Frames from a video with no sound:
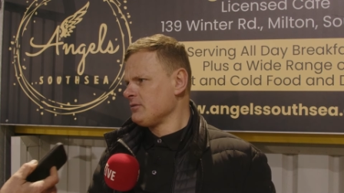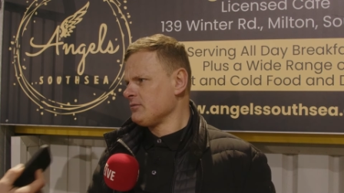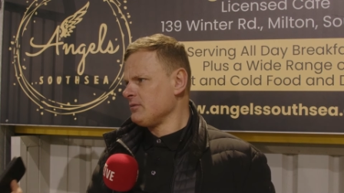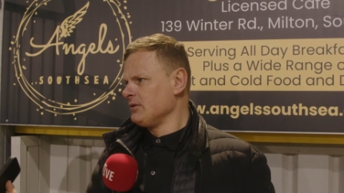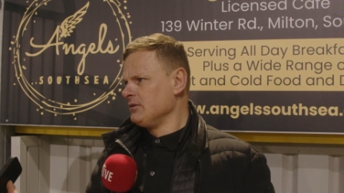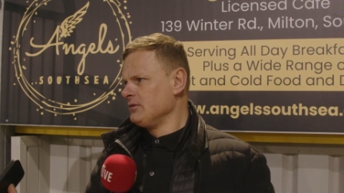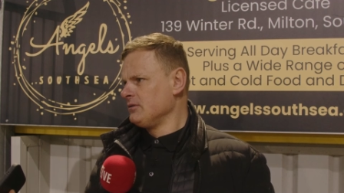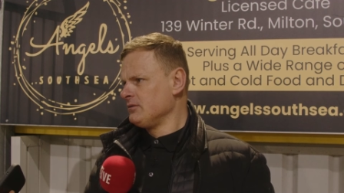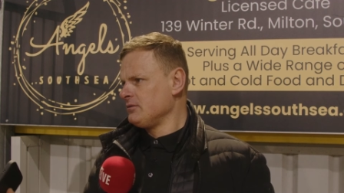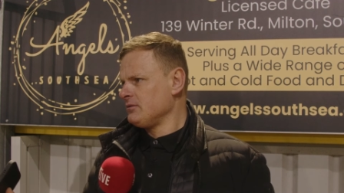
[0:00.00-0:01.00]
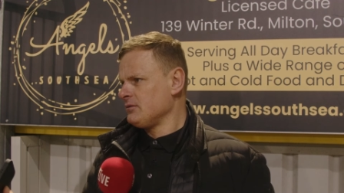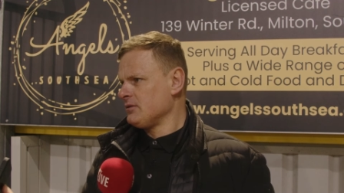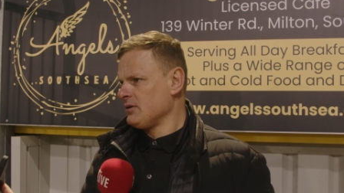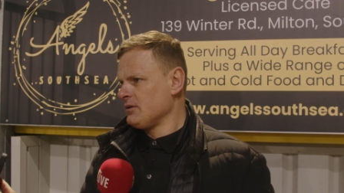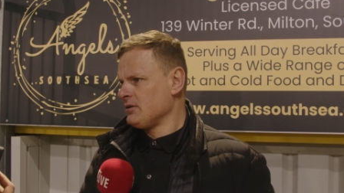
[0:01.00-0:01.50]
I, I, I think
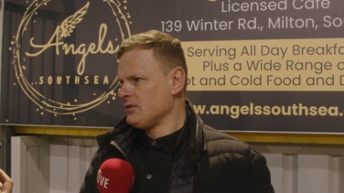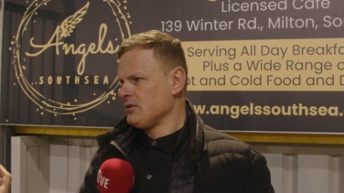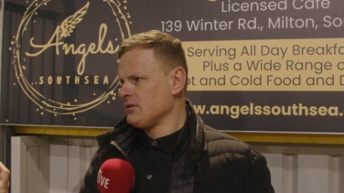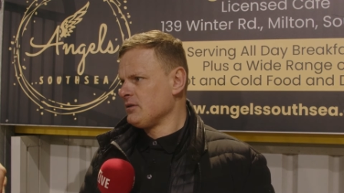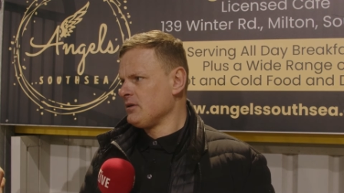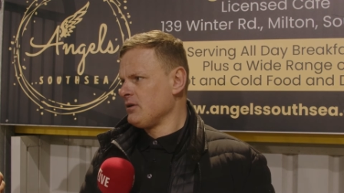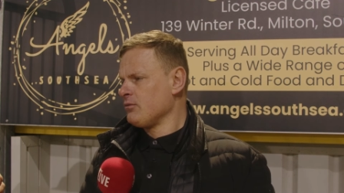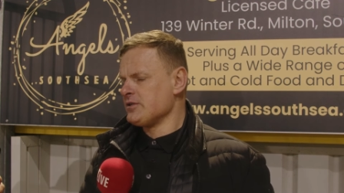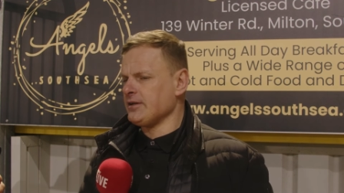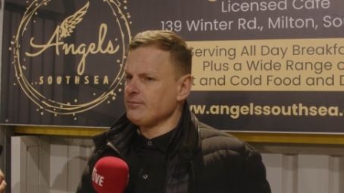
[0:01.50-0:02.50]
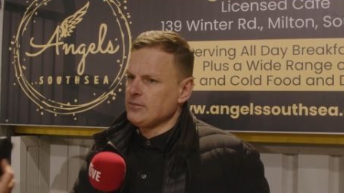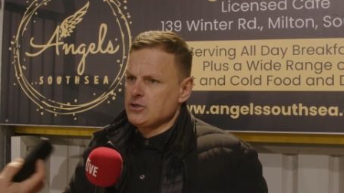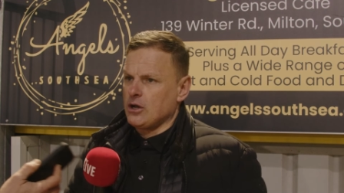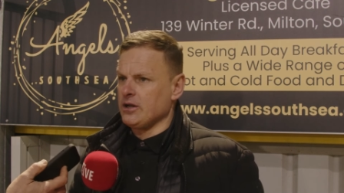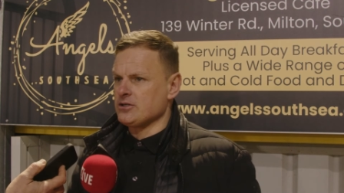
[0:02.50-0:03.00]
they played about 20 minutes.
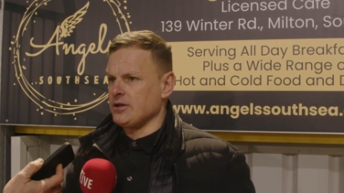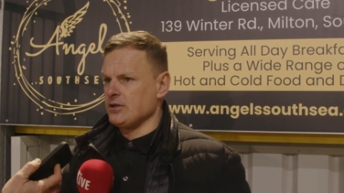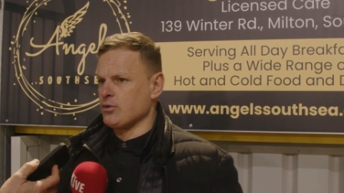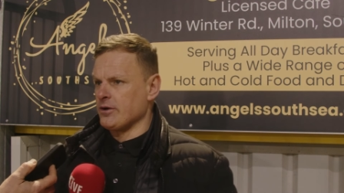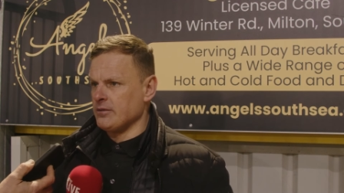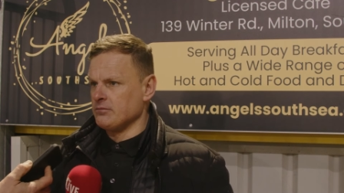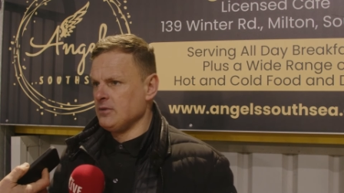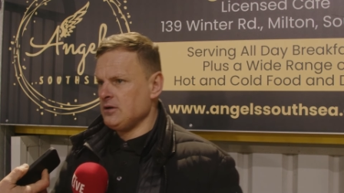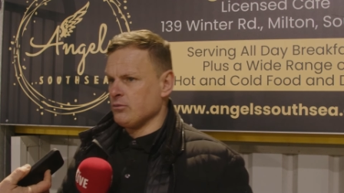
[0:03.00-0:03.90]
So, listen, it's one of them.